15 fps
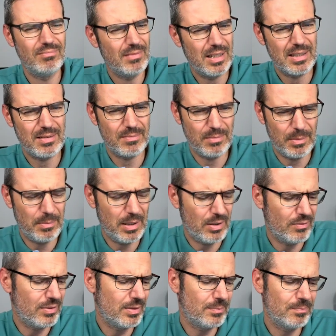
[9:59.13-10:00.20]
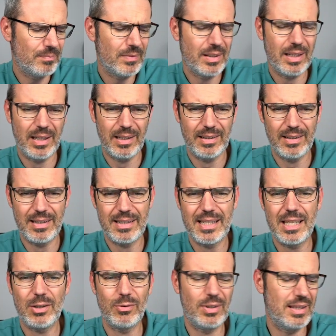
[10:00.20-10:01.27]
is a bit of a
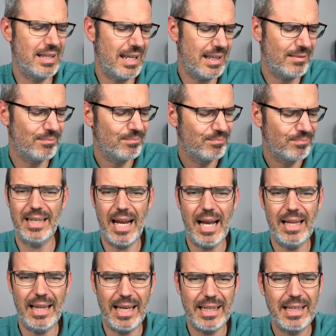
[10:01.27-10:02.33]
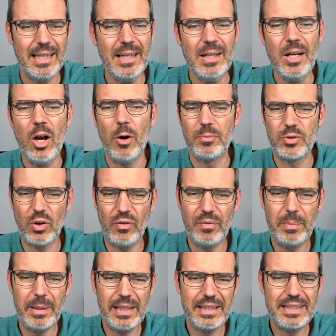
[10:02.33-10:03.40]
secret thing that I like.
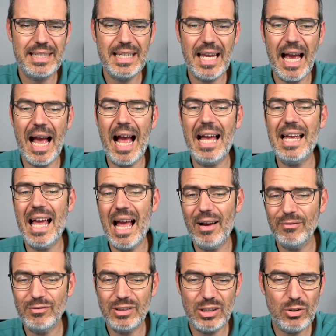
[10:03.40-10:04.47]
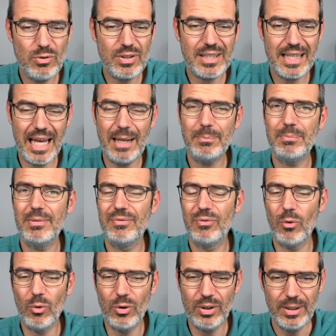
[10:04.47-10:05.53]
Observability, I haven't used that
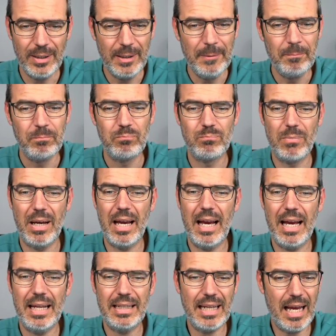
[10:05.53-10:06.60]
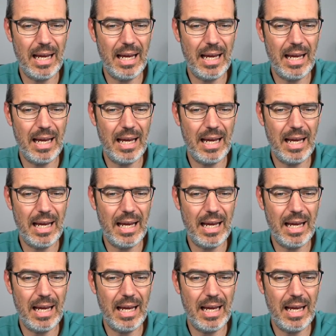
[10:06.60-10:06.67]
before, but